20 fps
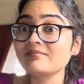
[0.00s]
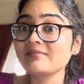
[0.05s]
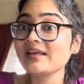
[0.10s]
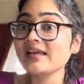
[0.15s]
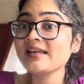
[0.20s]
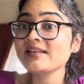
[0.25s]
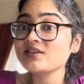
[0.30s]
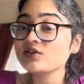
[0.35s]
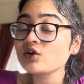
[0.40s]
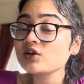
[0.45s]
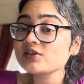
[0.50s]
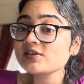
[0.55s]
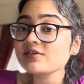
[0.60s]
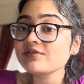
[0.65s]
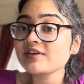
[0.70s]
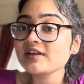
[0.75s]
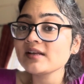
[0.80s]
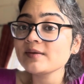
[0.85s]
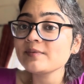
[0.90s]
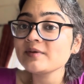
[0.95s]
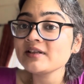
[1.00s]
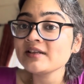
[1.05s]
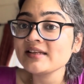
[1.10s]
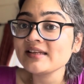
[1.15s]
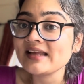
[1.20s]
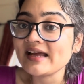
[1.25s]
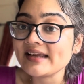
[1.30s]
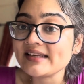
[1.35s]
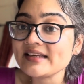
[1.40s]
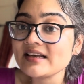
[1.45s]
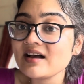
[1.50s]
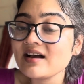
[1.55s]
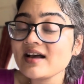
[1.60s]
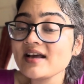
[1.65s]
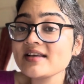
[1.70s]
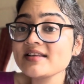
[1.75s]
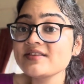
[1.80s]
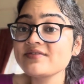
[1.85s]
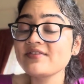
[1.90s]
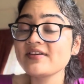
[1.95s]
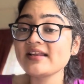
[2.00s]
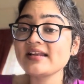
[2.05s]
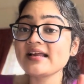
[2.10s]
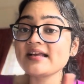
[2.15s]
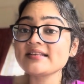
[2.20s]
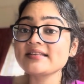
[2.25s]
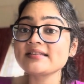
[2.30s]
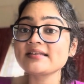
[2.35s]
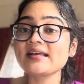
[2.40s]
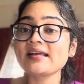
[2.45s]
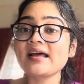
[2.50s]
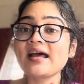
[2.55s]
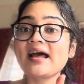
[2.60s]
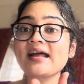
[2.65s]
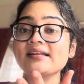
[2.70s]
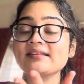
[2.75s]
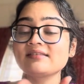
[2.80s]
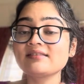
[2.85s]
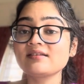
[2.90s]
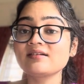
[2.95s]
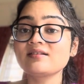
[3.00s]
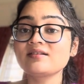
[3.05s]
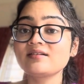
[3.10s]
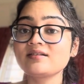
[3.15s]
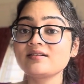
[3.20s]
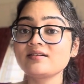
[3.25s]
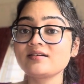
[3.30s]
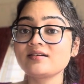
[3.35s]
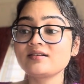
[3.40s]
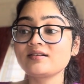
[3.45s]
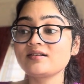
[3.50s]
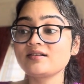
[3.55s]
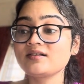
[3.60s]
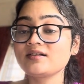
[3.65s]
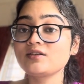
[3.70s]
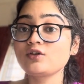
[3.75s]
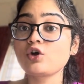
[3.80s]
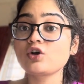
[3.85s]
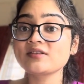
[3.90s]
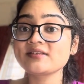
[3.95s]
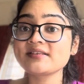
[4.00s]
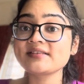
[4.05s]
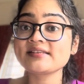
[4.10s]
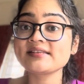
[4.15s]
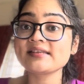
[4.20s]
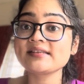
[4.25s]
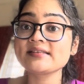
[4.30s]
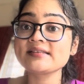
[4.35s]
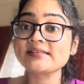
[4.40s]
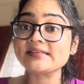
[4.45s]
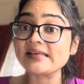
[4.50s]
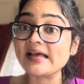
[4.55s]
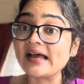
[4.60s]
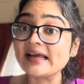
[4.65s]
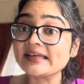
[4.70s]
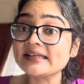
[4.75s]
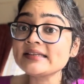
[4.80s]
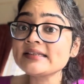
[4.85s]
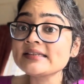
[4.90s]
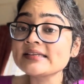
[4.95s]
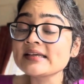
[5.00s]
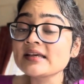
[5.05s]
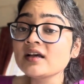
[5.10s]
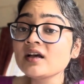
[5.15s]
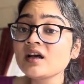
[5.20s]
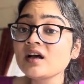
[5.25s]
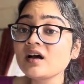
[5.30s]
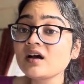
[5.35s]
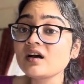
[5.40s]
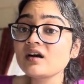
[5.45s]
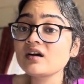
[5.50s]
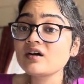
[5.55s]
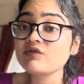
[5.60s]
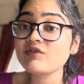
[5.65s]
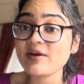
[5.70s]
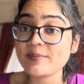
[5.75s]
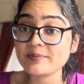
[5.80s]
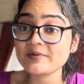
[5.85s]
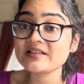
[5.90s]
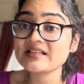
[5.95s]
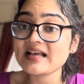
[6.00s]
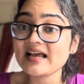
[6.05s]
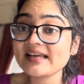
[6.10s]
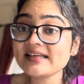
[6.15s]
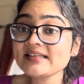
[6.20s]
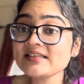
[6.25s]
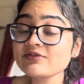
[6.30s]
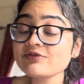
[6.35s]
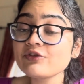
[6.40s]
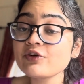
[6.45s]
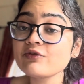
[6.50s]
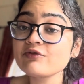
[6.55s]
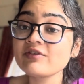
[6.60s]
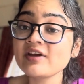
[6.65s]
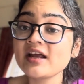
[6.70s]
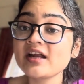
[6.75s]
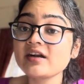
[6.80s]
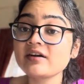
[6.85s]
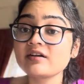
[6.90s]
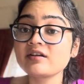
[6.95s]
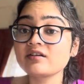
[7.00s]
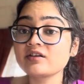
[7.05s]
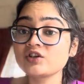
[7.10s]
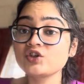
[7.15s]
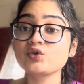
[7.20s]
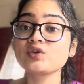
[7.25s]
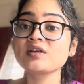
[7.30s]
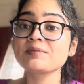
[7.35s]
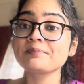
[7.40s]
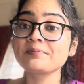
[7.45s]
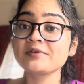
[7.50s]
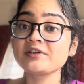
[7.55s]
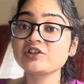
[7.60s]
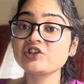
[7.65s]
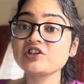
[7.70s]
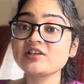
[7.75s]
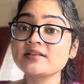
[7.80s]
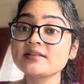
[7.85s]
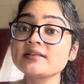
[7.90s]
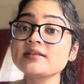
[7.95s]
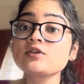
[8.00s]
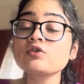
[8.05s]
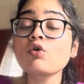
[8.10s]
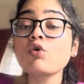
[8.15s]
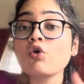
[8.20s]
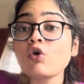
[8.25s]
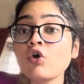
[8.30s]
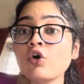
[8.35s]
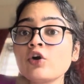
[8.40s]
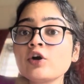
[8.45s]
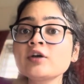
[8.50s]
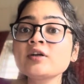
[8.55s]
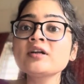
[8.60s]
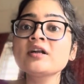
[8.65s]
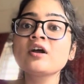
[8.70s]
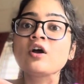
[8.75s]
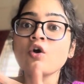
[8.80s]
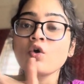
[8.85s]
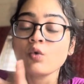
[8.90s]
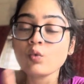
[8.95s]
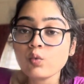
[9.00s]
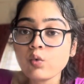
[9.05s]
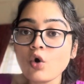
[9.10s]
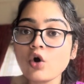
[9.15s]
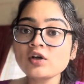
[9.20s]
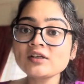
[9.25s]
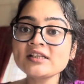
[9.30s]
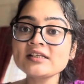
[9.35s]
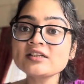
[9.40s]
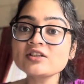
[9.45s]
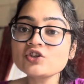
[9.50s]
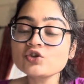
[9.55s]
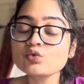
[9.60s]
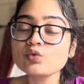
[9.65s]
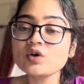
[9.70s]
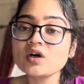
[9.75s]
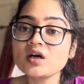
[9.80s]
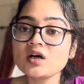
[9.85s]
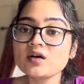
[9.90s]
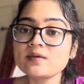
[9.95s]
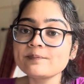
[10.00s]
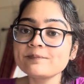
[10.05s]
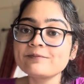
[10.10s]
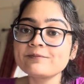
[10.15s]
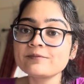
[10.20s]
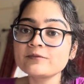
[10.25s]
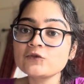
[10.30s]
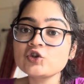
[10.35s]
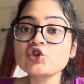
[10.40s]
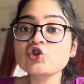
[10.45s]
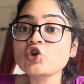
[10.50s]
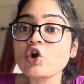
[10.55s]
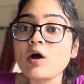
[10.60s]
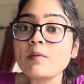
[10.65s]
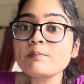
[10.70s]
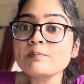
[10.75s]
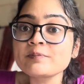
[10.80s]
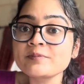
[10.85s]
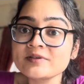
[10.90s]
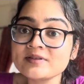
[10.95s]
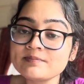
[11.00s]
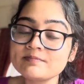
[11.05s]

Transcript: it's also available in Nykaa as well as at the LOccitane site, website, from where you can purchase it or walk into a shop.